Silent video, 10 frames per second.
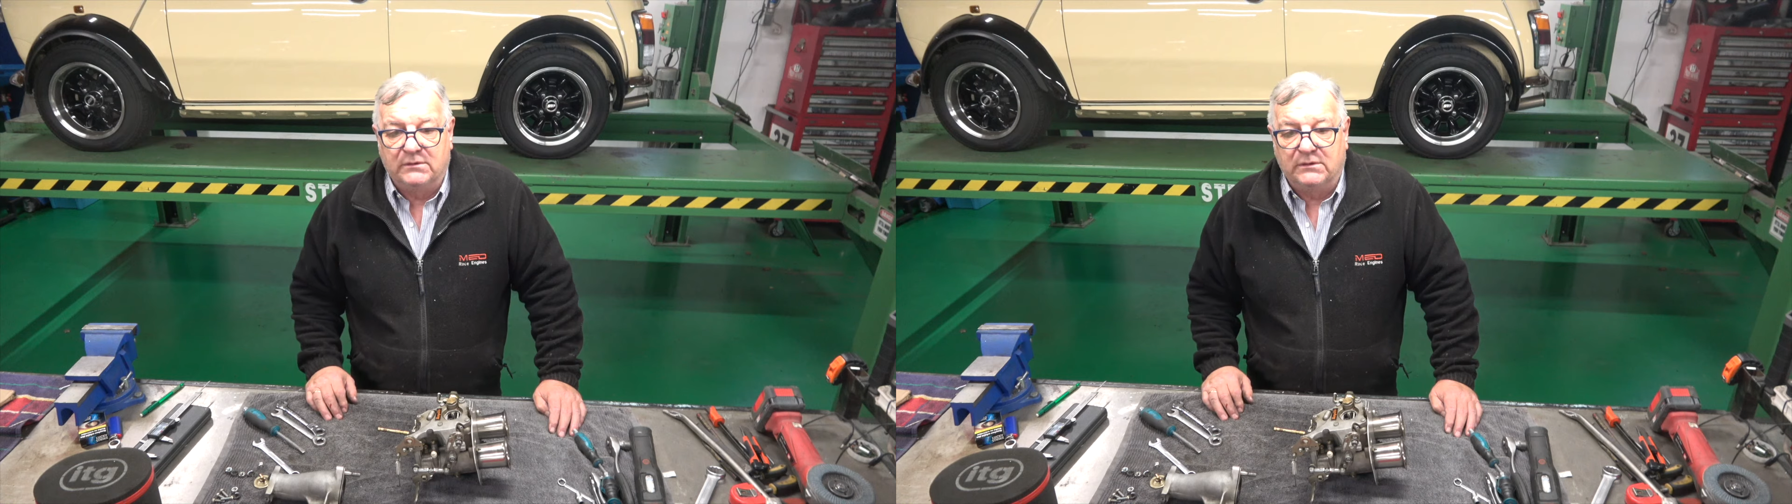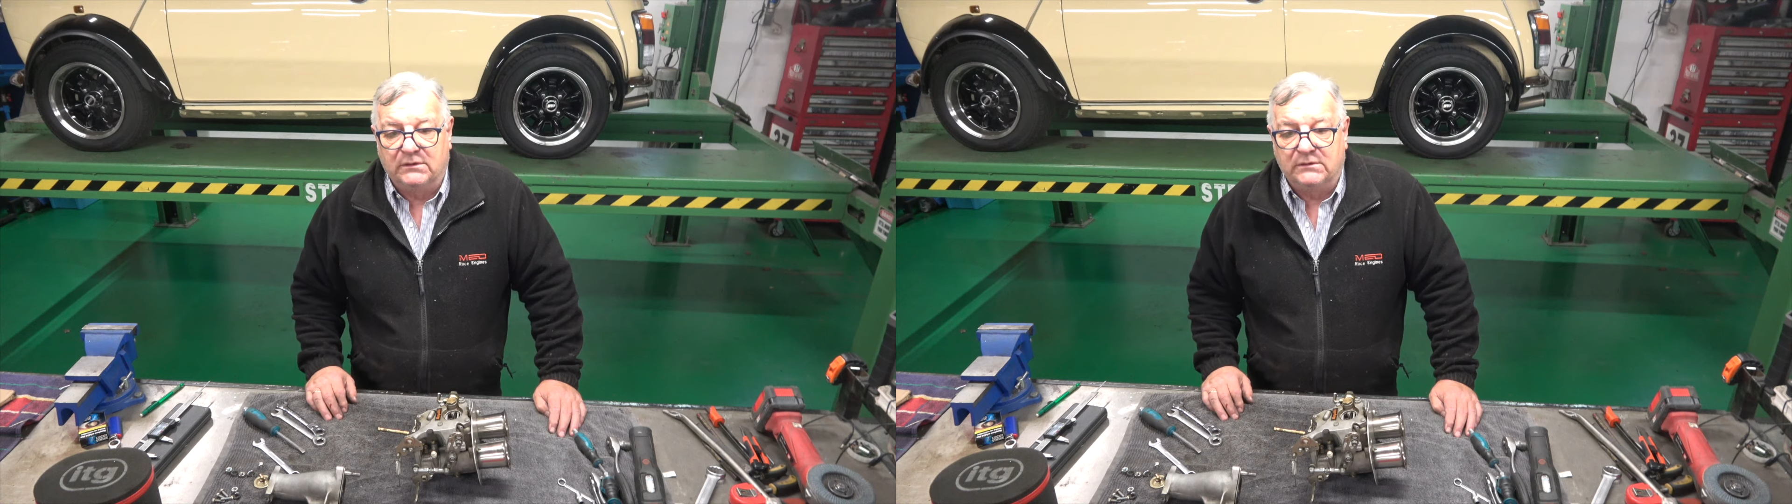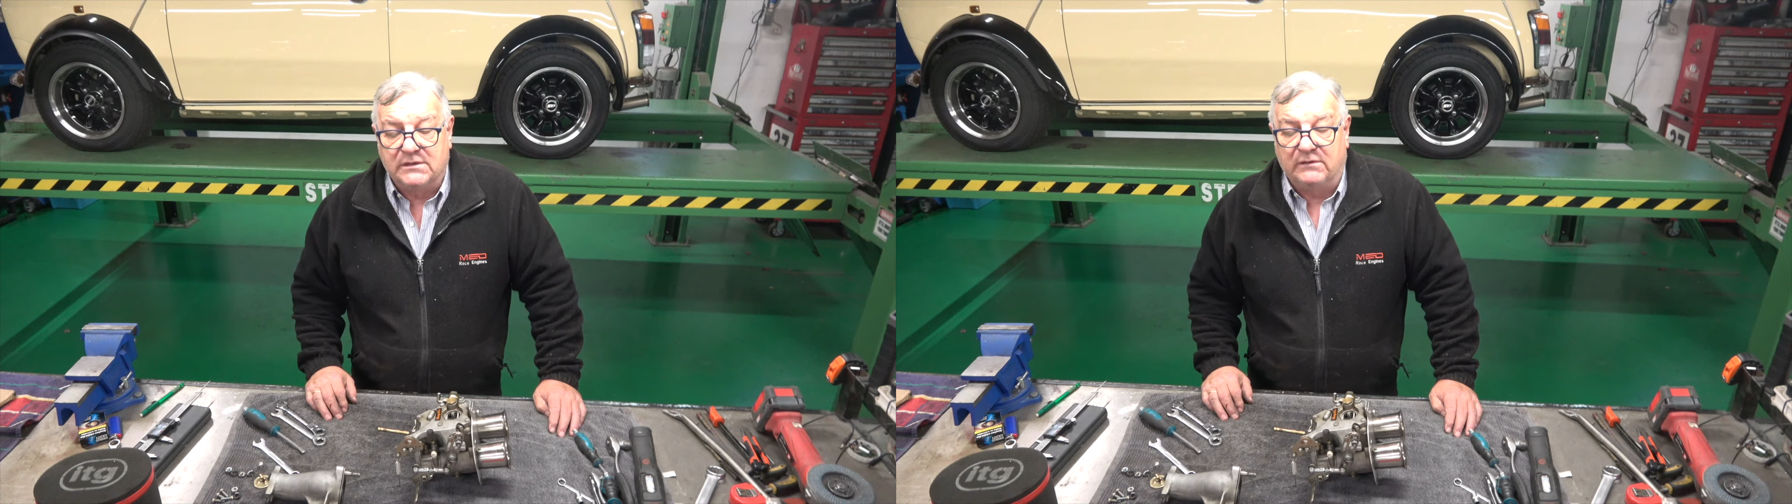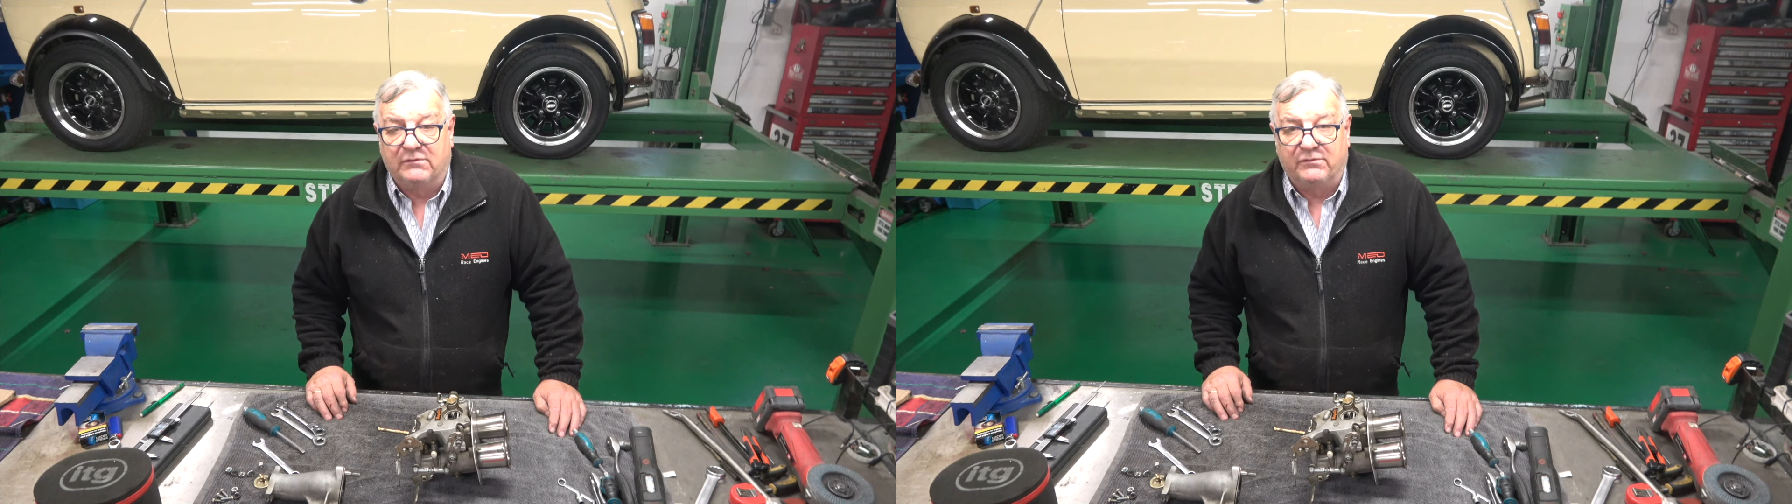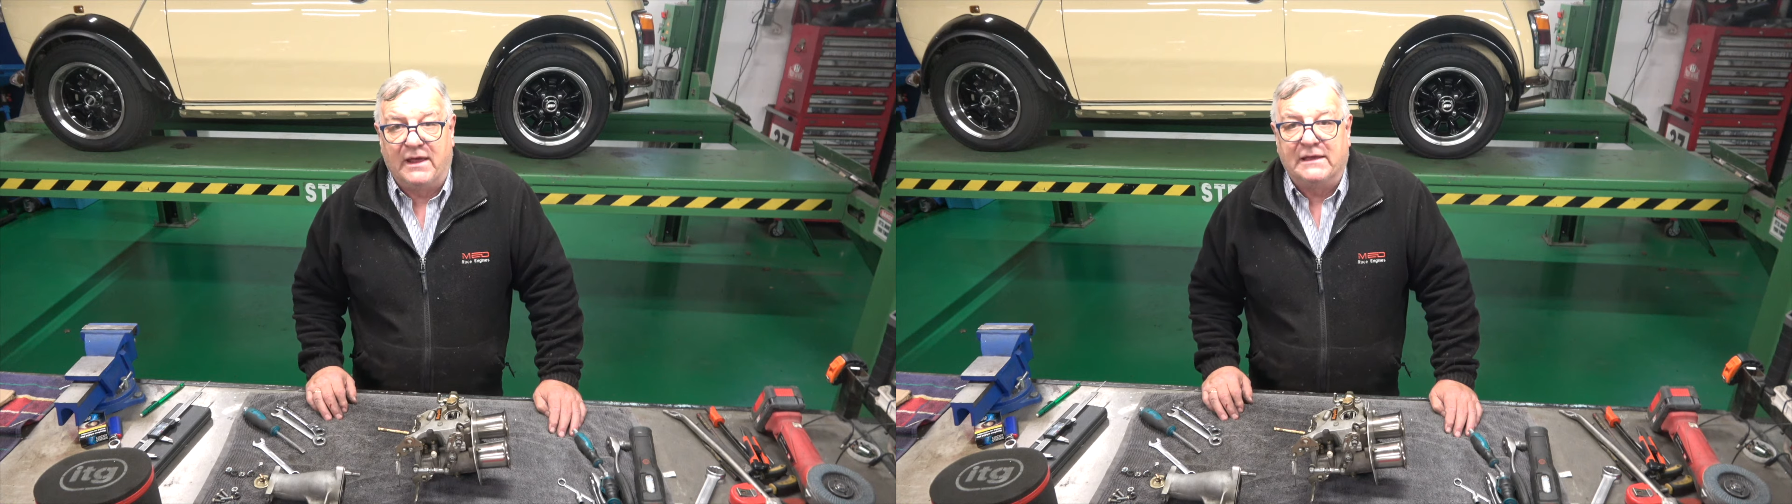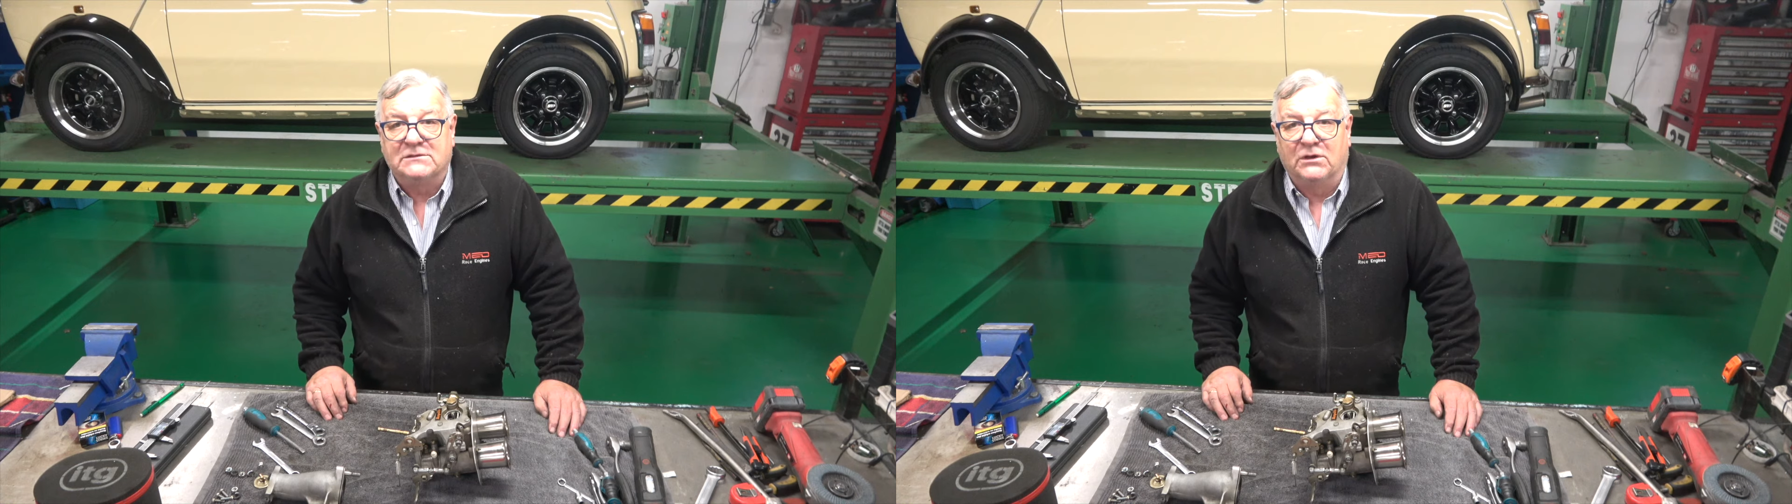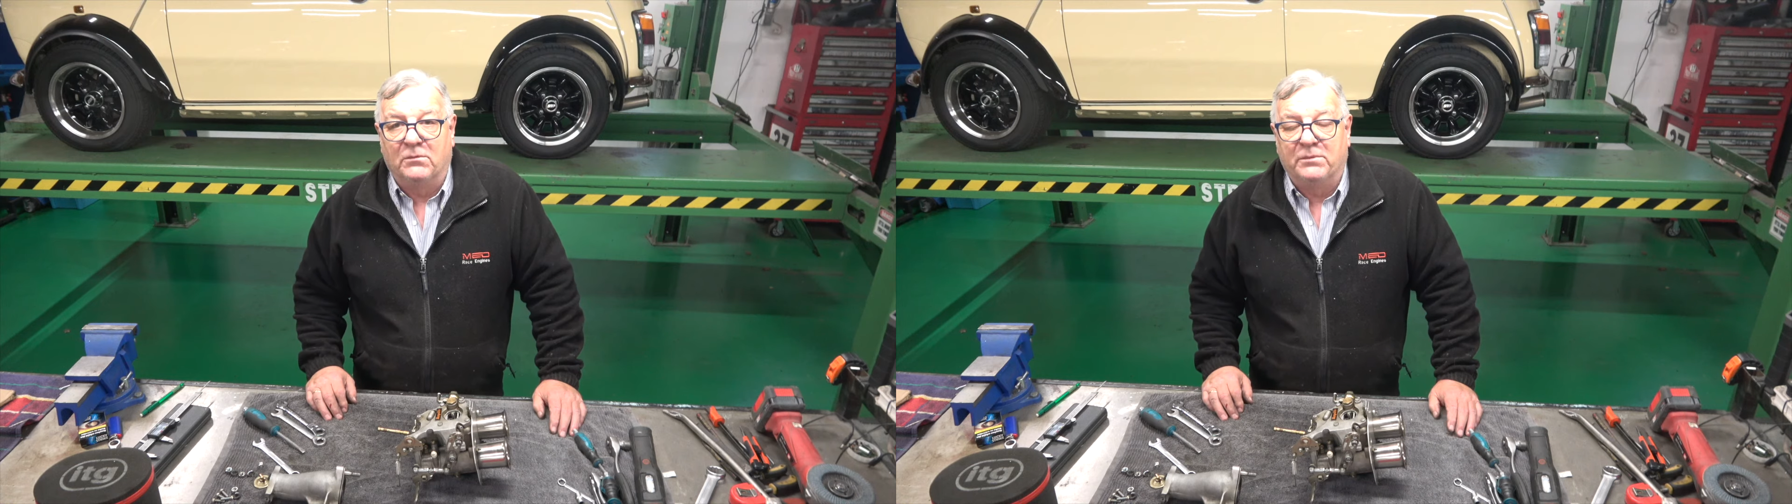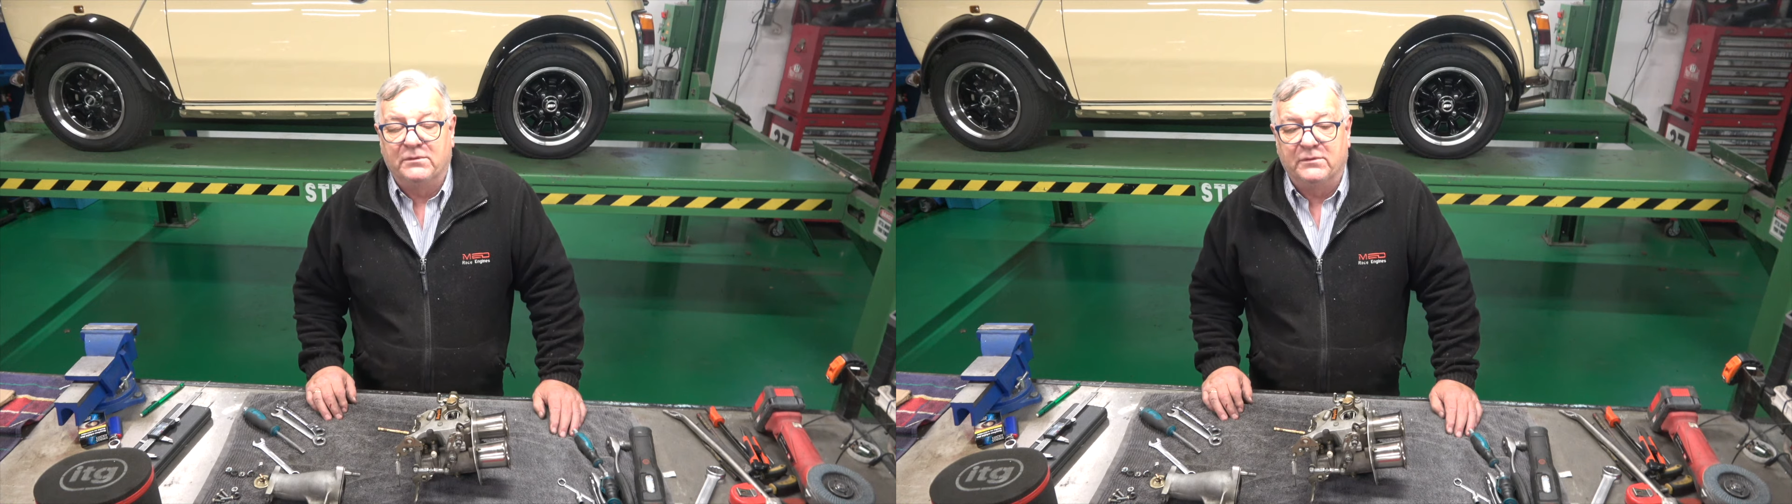uh, instead of a flat
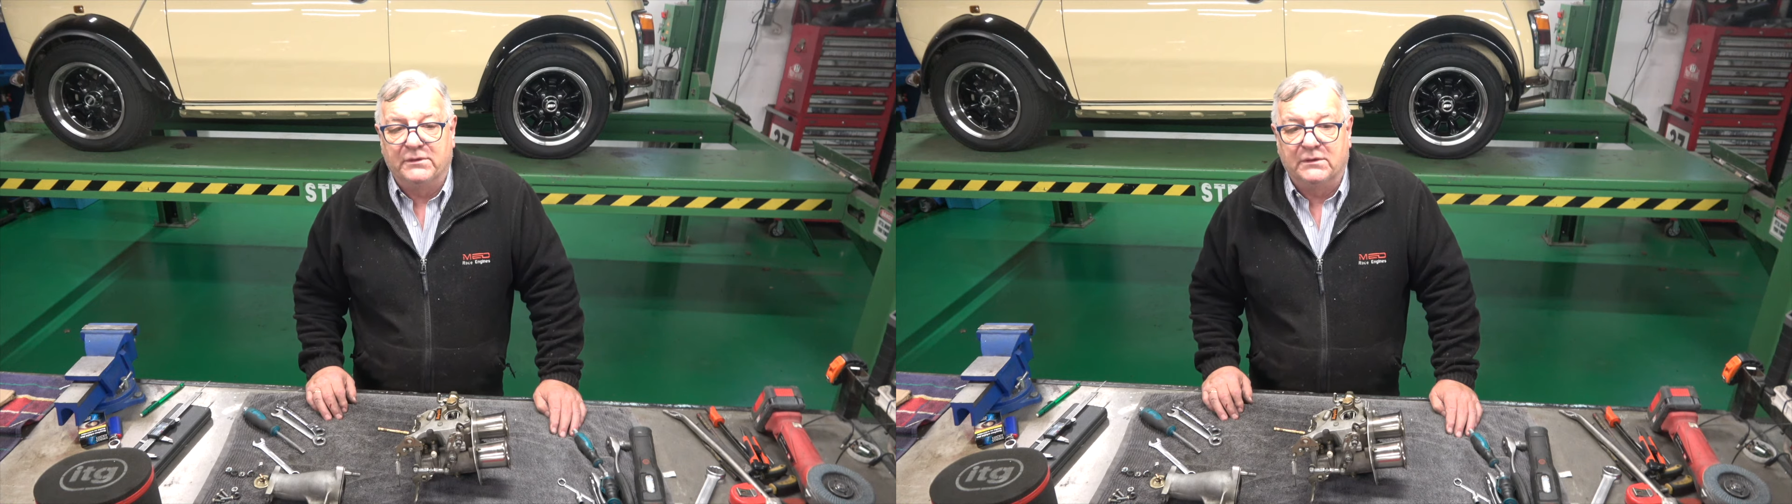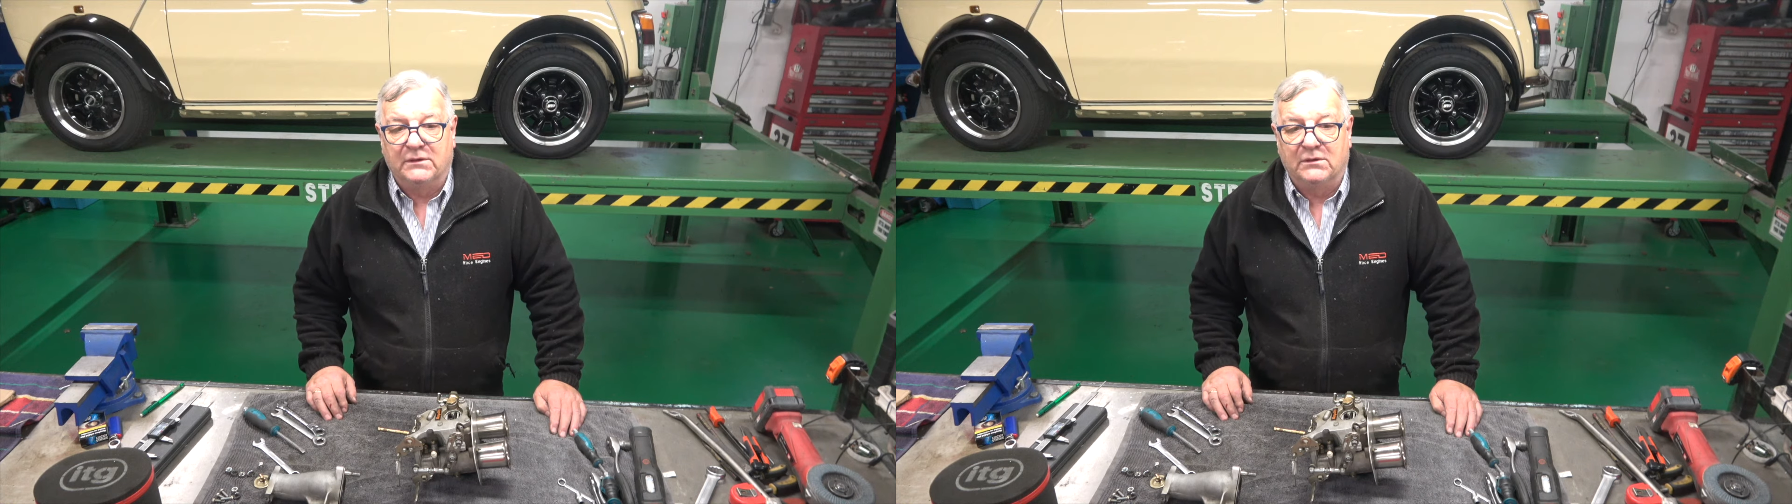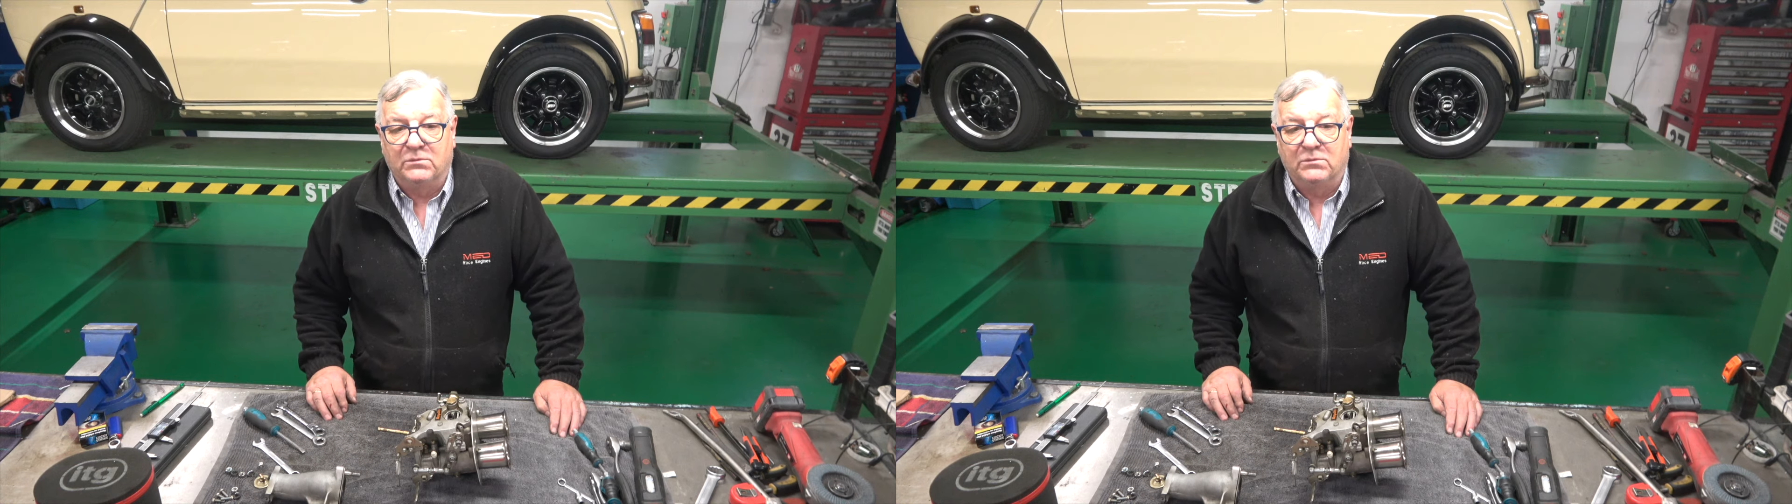top uh,